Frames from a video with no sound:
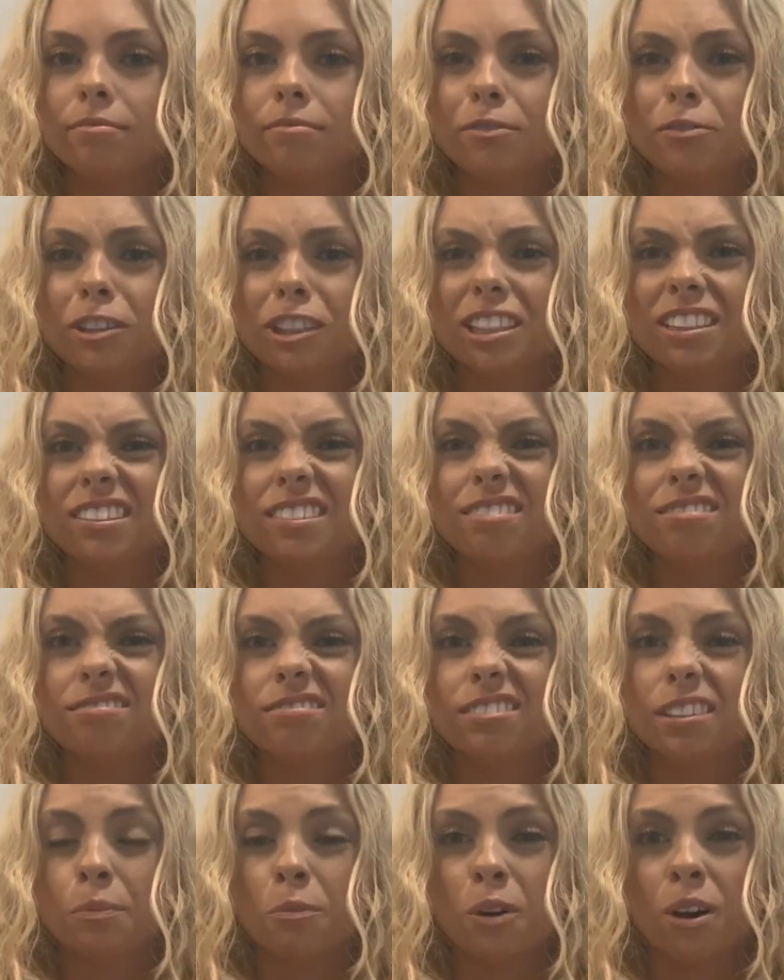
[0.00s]
which
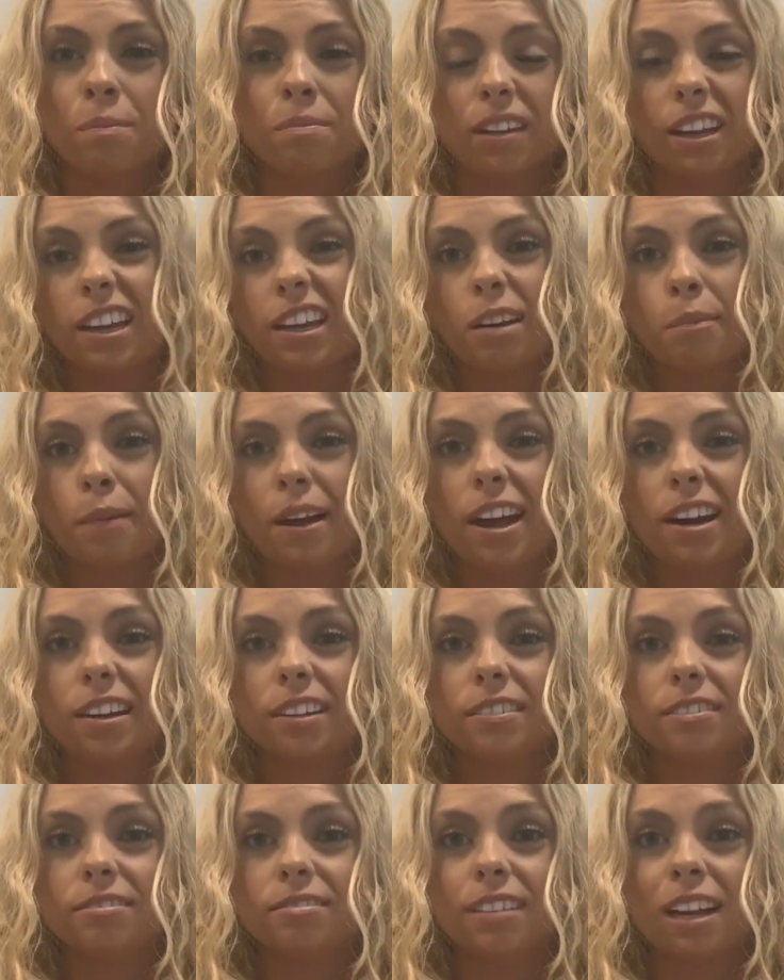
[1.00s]
the more I'm thinking about
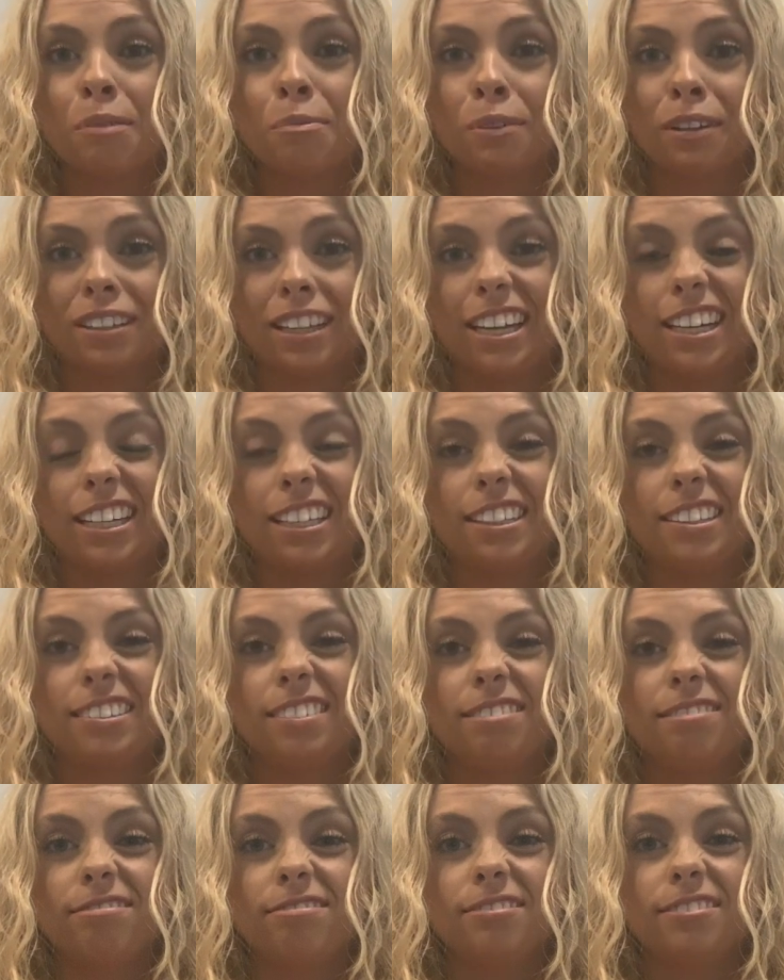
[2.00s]
it, I'm
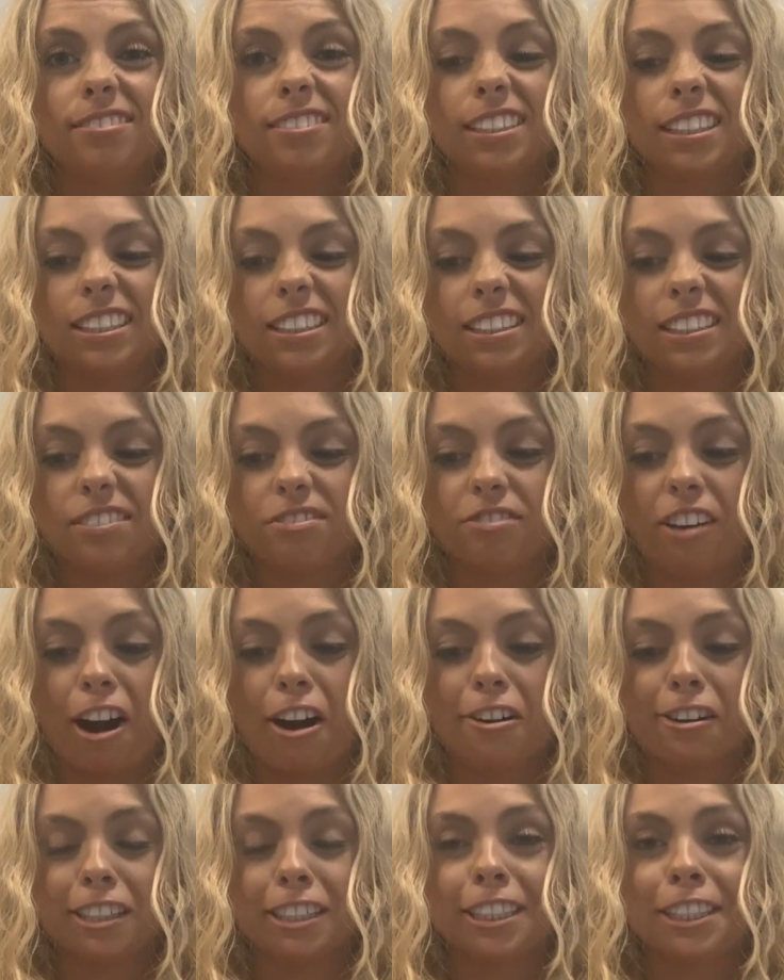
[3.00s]
relating this
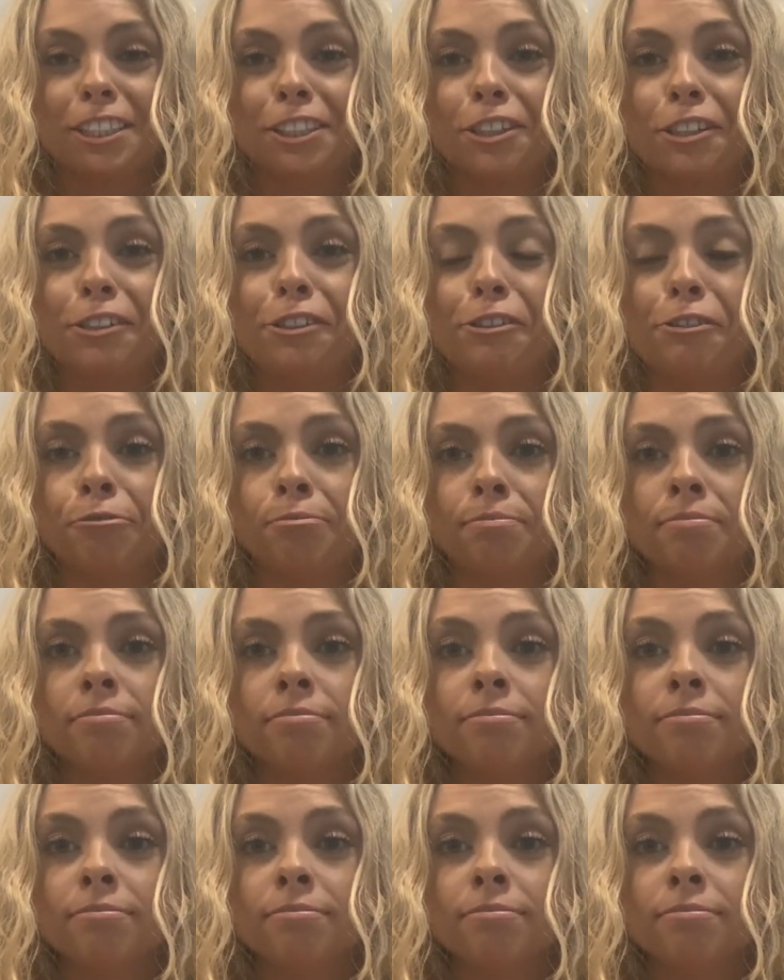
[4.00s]
virus to